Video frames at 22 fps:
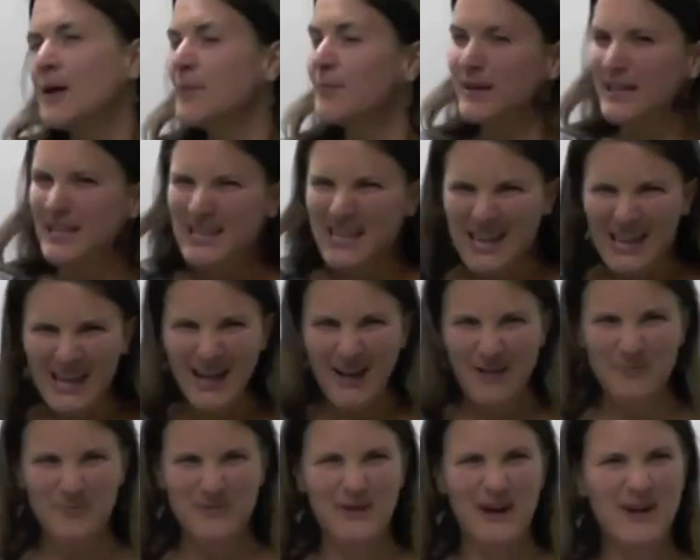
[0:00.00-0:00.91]
But he
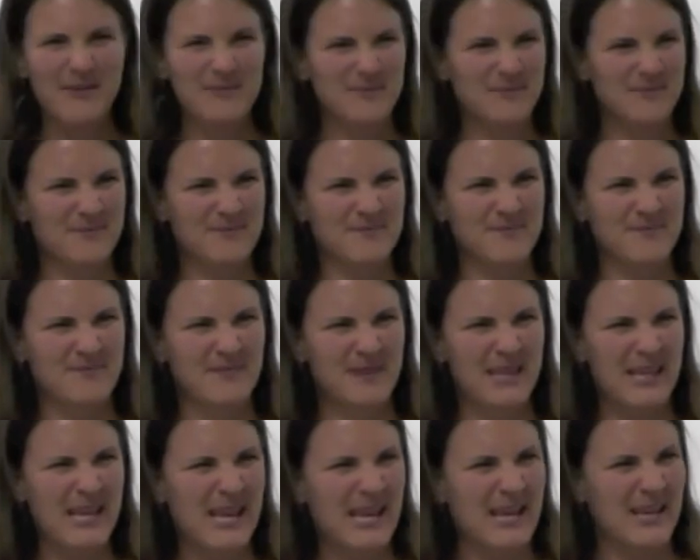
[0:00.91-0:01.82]
can't, right?
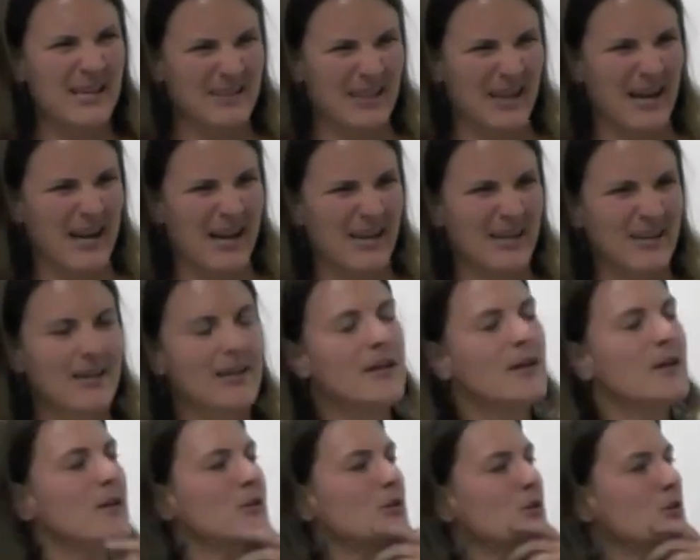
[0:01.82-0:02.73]
He can't die.
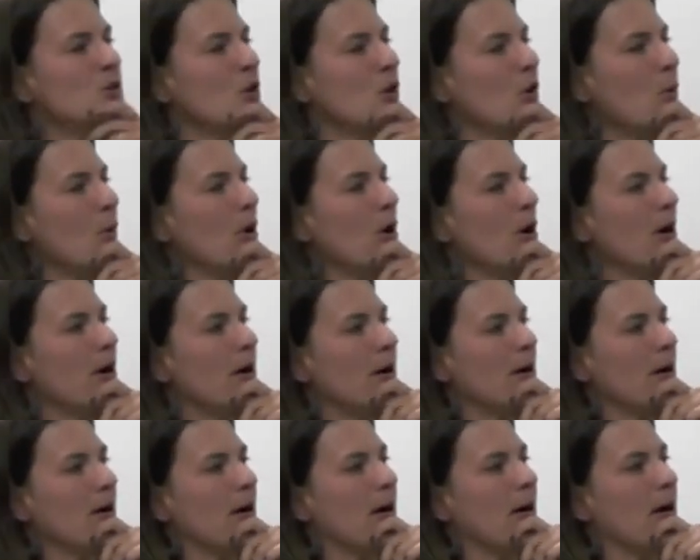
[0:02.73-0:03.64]
So
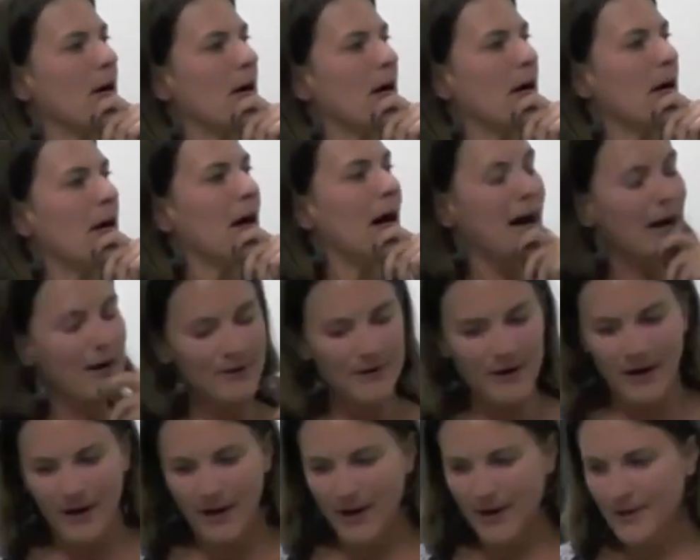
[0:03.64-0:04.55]

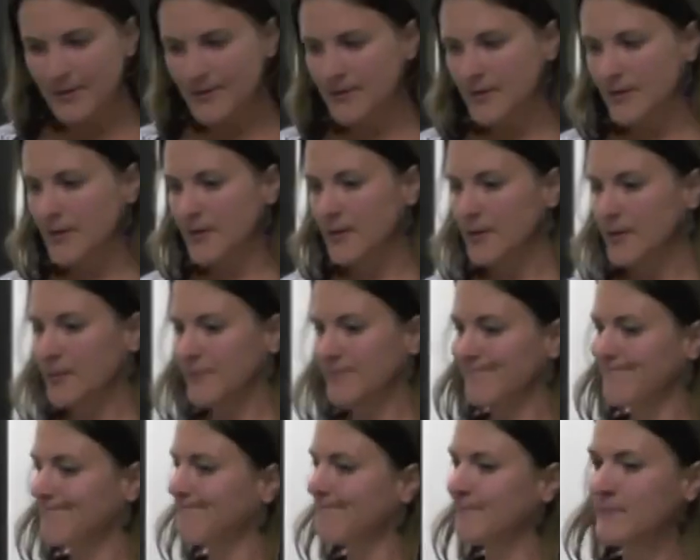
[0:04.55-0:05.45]
Chiron,
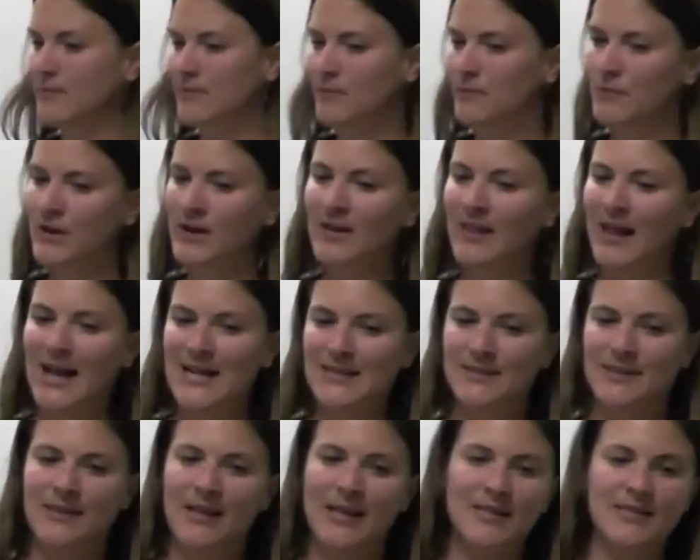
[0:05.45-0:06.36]

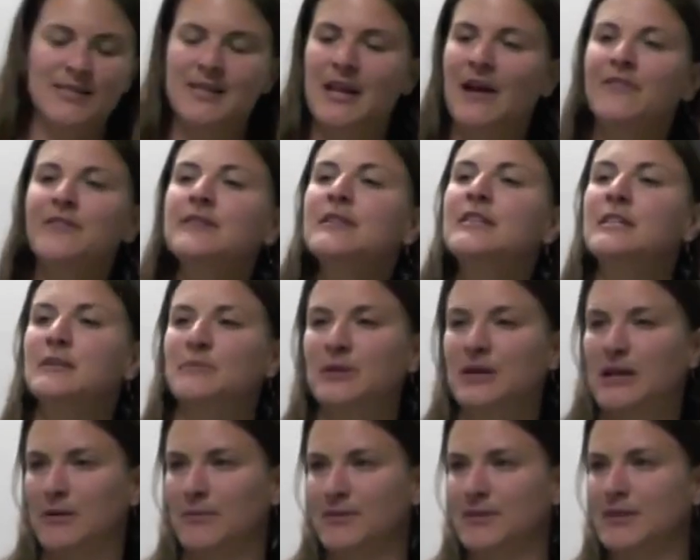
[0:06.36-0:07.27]
realizing that he's never going to
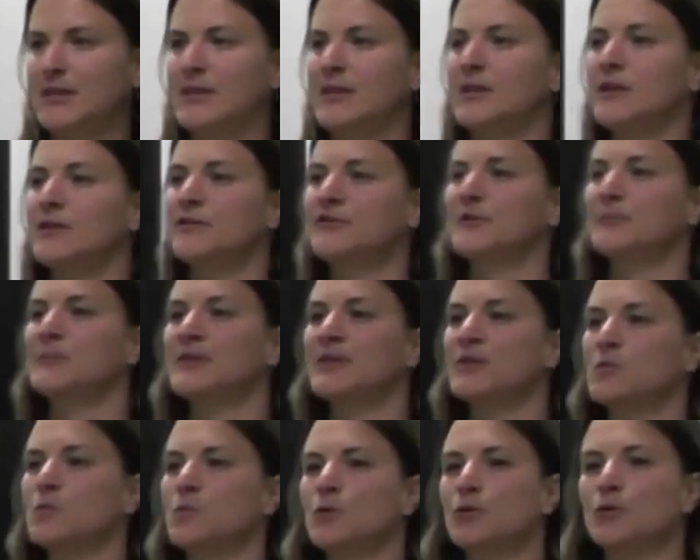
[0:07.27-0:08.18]
be able to heal from
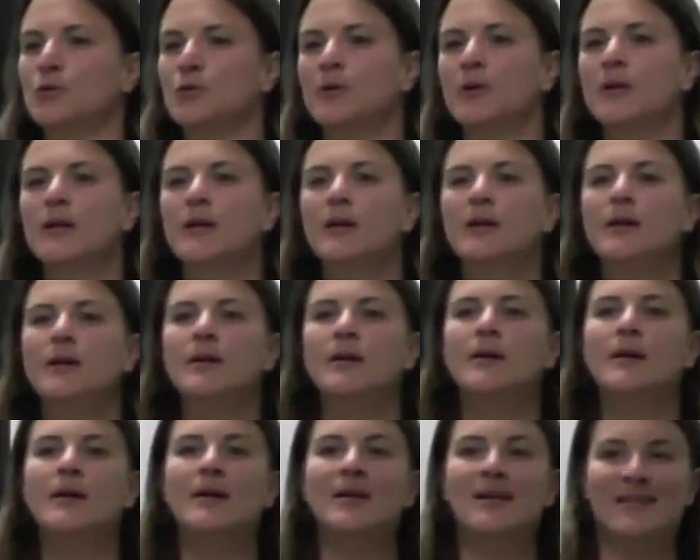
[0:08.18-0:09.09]
this wound,
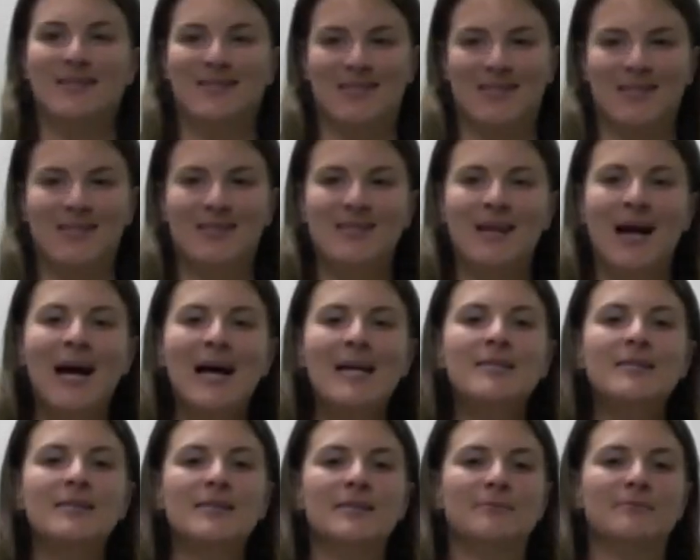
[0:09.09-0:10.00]

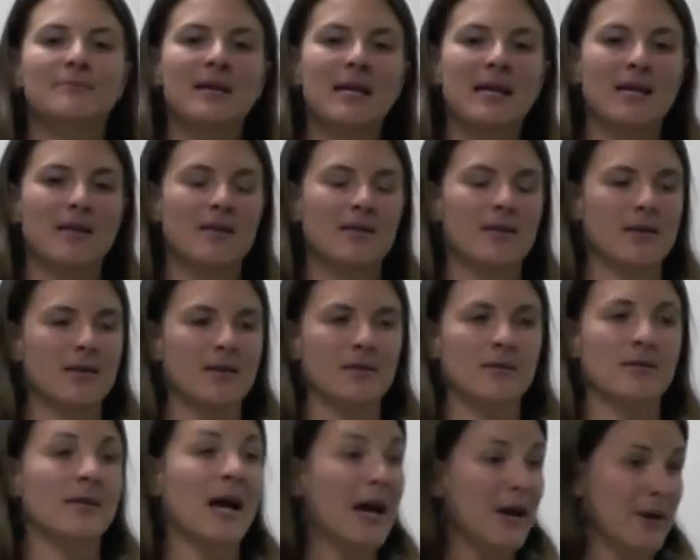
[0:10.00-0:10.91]
decides to make this
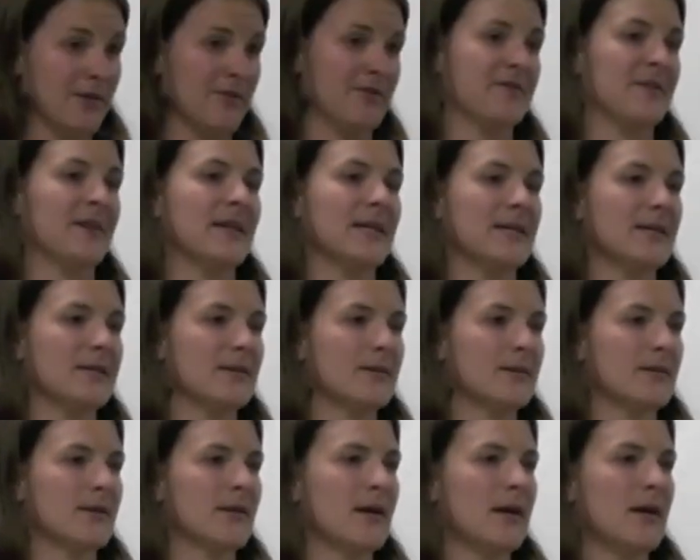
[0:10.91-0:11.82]
sacrifice